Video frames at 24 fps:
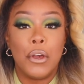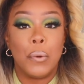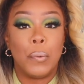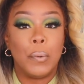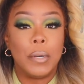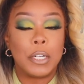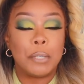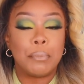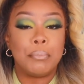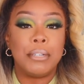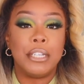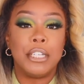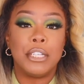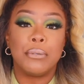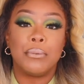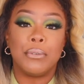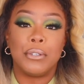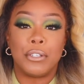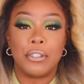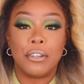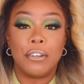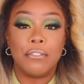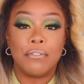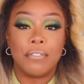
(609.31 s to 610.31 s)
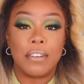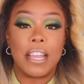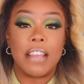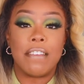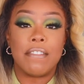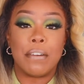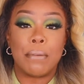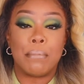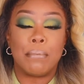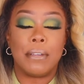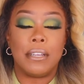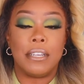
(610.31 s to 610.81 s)
Which piece was your
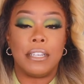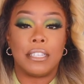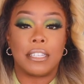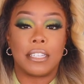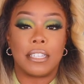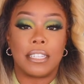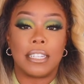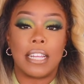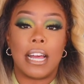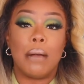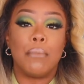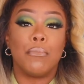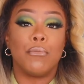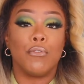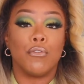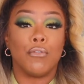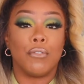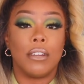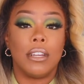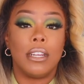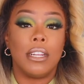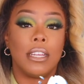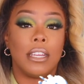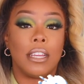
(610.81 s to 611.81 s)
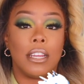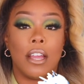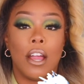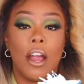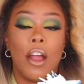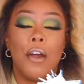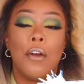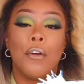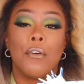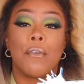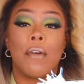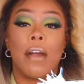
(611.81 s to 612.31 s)
favorite piece? Because I'm really
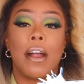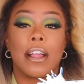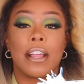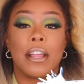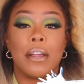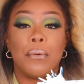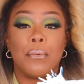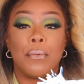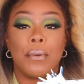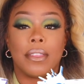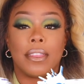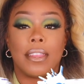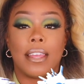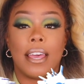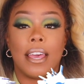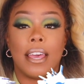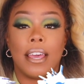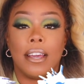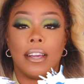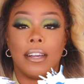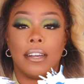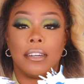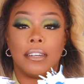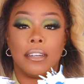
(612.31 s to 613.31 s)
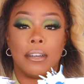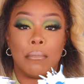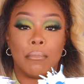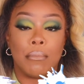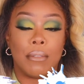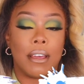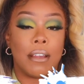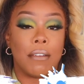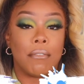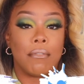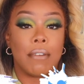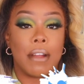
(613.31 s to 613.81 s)
rocking with that um,
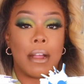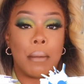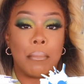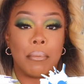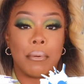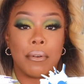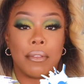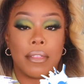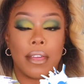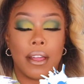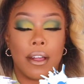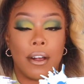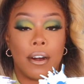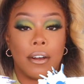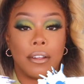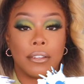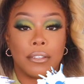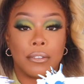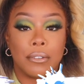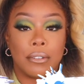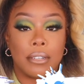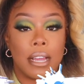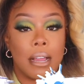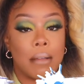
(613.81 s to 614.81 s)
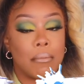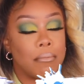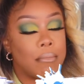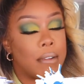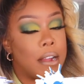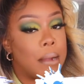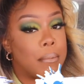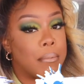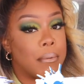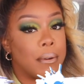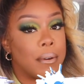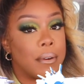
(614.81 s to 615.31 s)
that romper, that halter top
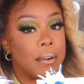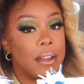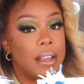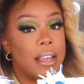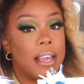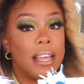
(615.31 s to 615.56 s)
romper.